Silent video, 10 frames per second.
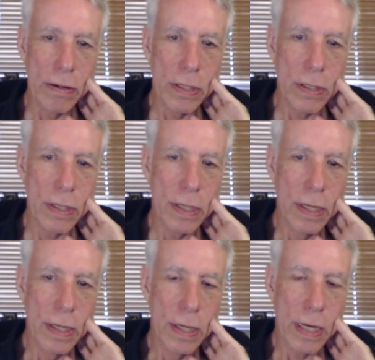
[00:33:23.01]
Just
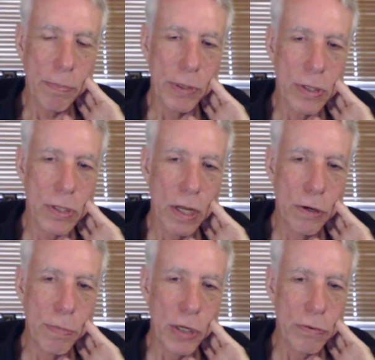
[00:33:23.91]
a couple of slow
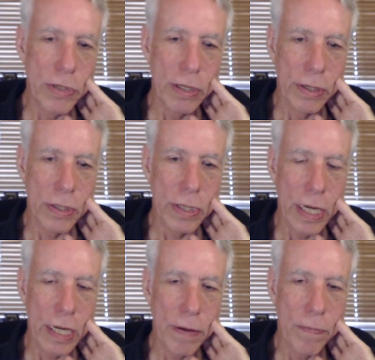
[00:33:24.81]
moves, it looks like.